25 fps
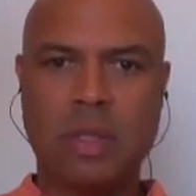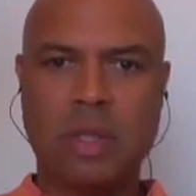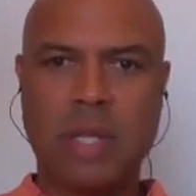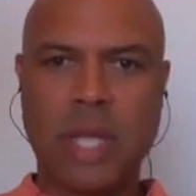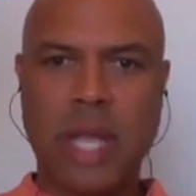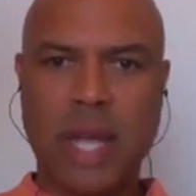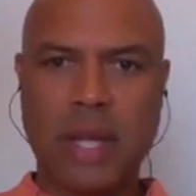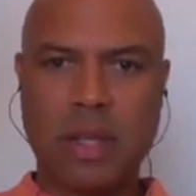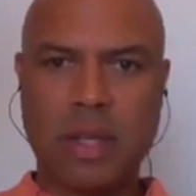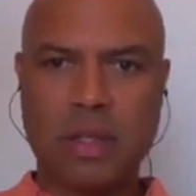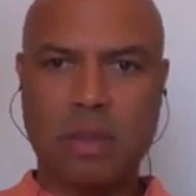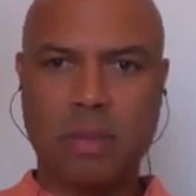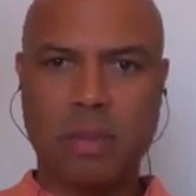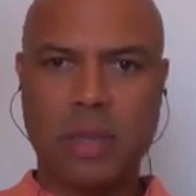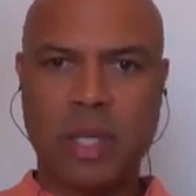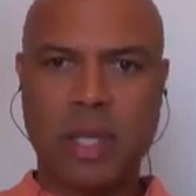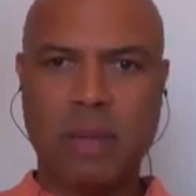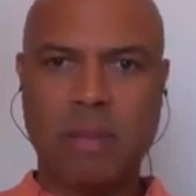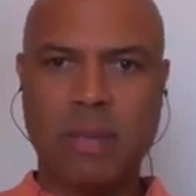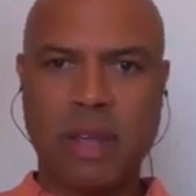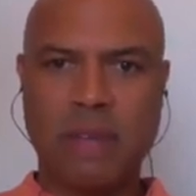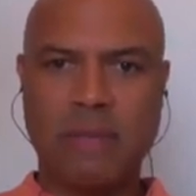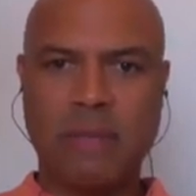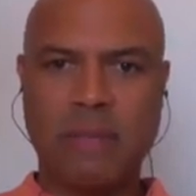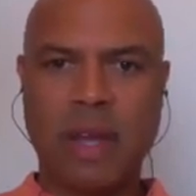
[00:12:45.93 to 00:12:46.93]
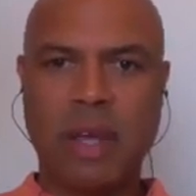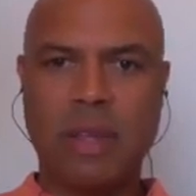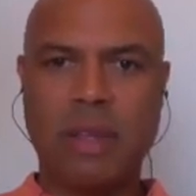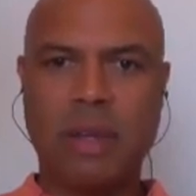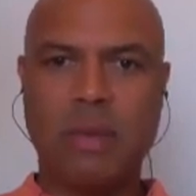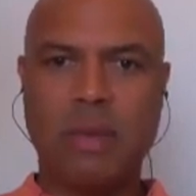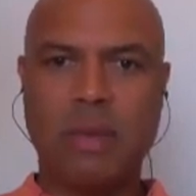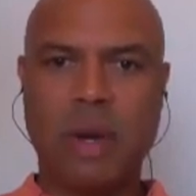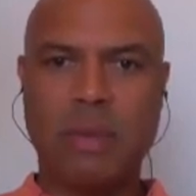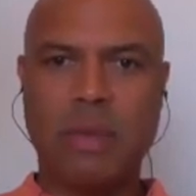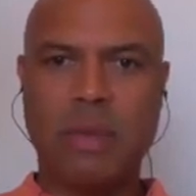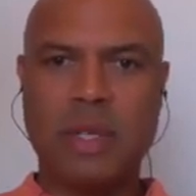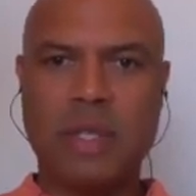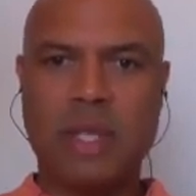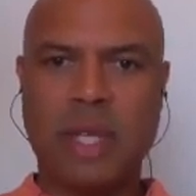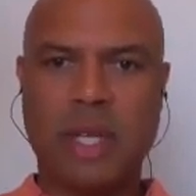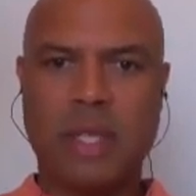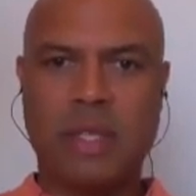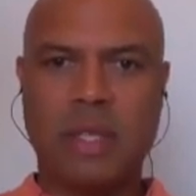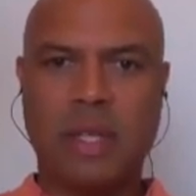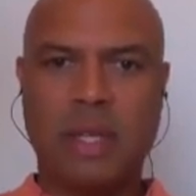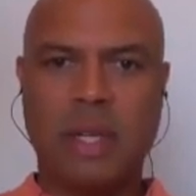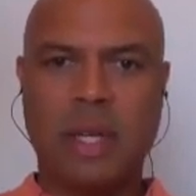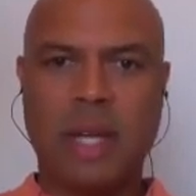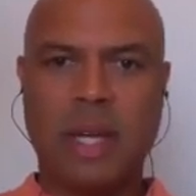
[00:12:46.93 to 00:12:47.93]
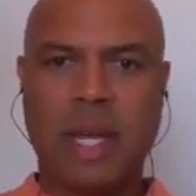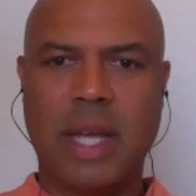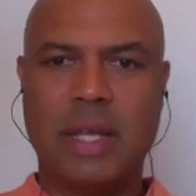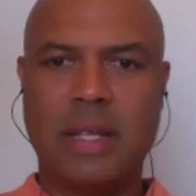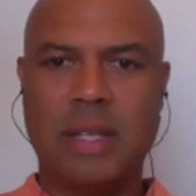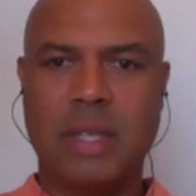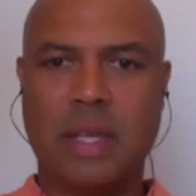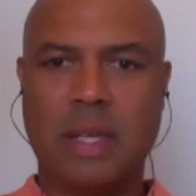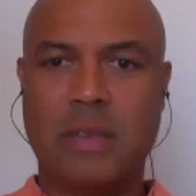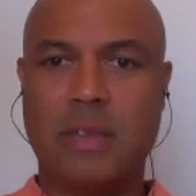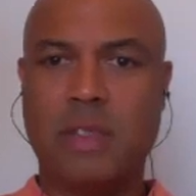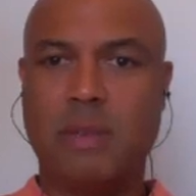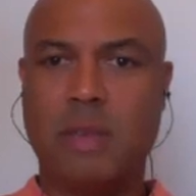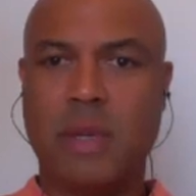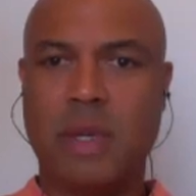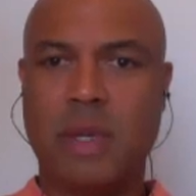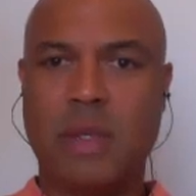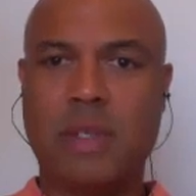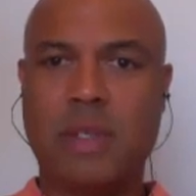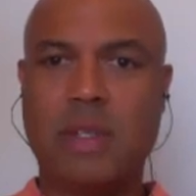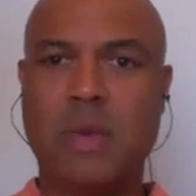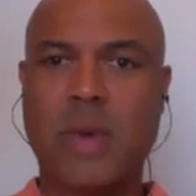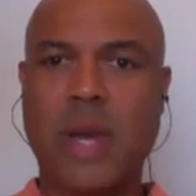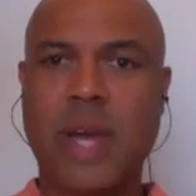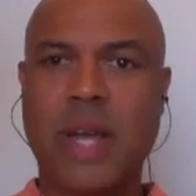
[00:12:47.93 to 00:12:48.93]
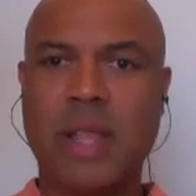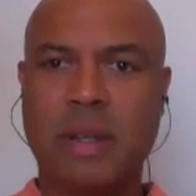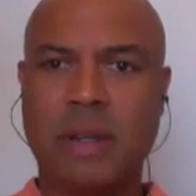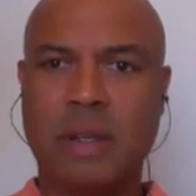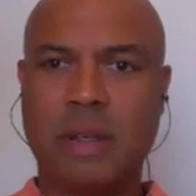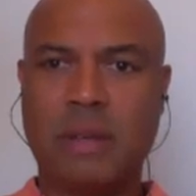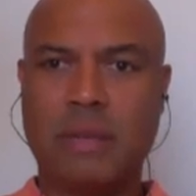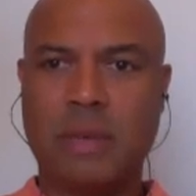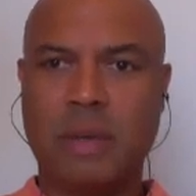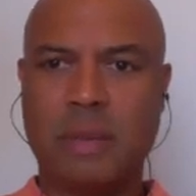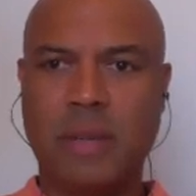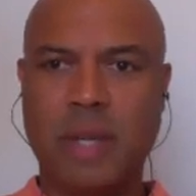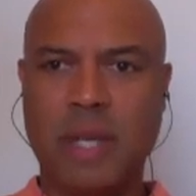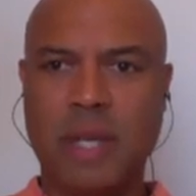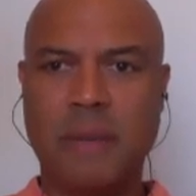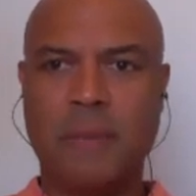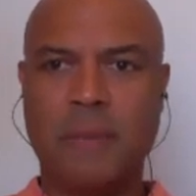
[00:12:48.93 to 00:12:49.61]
Tangibly, my father represented an idea of spirituality for me.